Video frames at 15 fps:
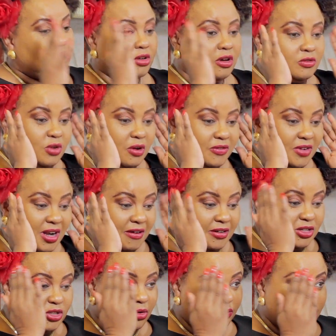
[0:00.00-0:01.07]
You have to have
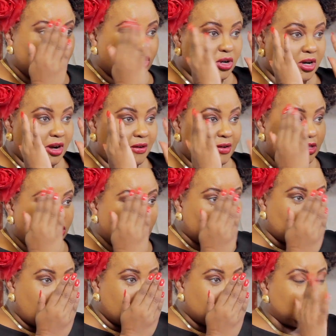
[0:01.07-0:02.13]
clarity of vision, clarity of
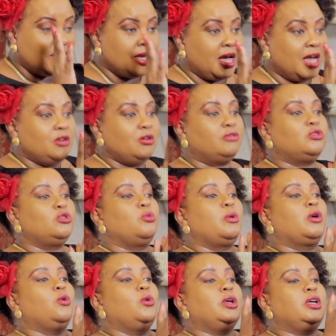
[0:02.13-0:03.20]
mind, and you have to know
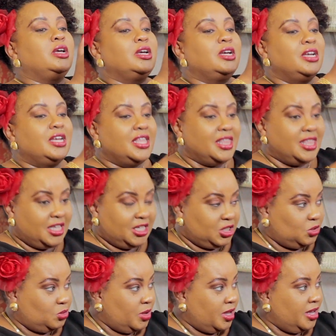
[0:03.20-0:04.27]
we're going
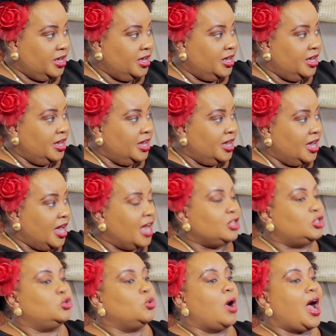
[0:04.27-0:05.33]
this way.
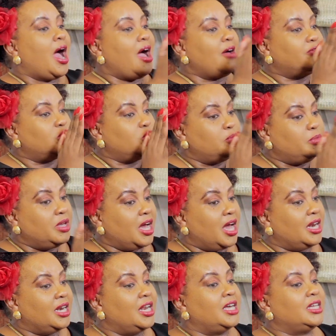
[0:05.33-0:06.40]
And you have to be
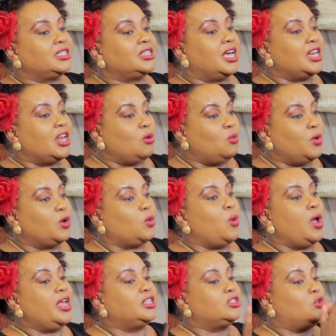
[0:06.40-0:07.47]
alert and awake.
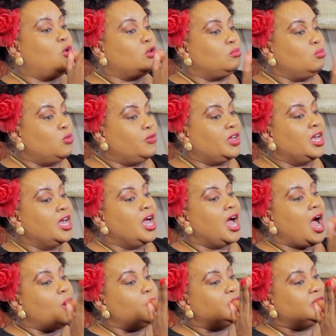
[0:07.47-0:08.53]
Where is God moving?
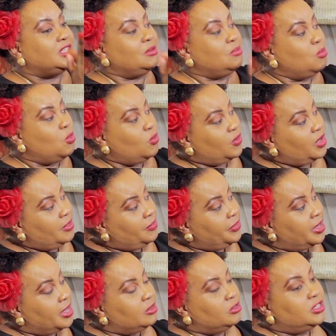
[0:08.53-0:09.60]
How is he moving?
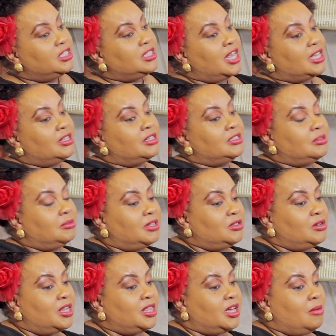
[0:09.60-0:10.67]
You see, it's like that sometimes
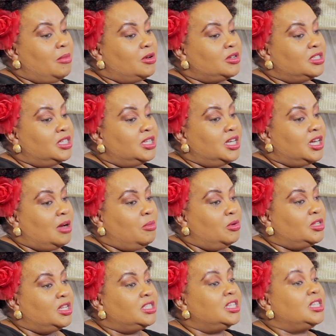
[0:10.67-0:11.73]
when I think about, is it
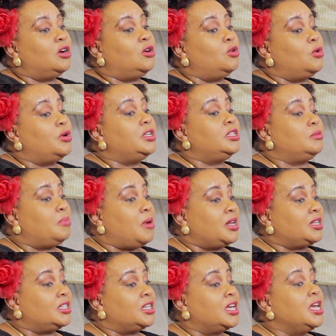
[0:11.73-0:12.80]
Ichabod, they say the glory
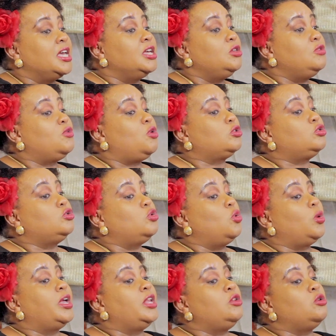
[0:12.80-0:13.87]
departed. You've got to
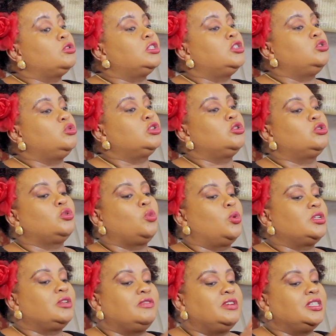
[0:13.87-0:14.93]
know in your situations or
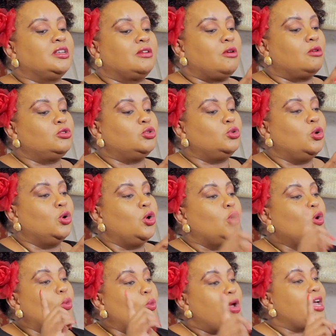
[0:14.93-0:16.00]
whatever is around you,
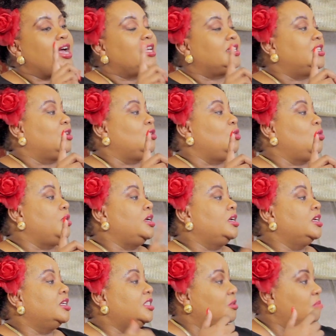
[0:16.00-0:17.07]
where has the glory
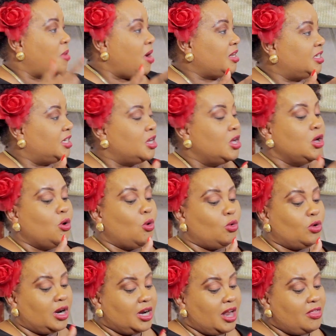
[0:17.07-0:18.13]
departed?
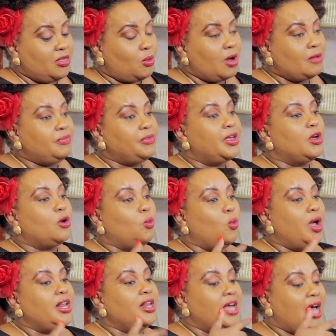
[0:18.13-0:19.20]
Or another one,
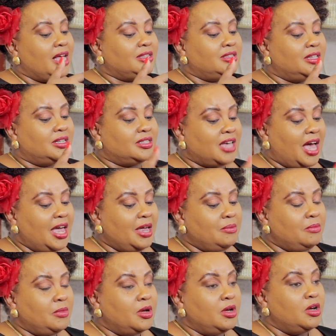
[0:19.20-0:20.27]
when has the
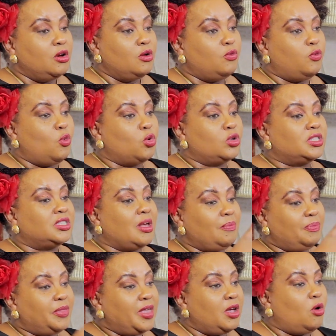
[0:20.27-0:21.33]
time for
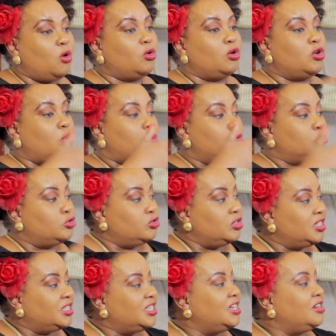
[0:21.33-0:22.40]
something or an
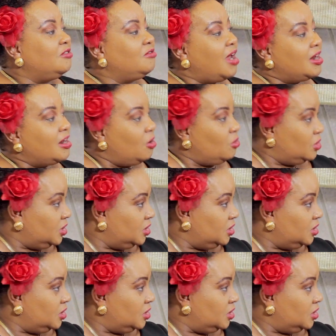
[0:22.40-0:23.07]
opportunity run out?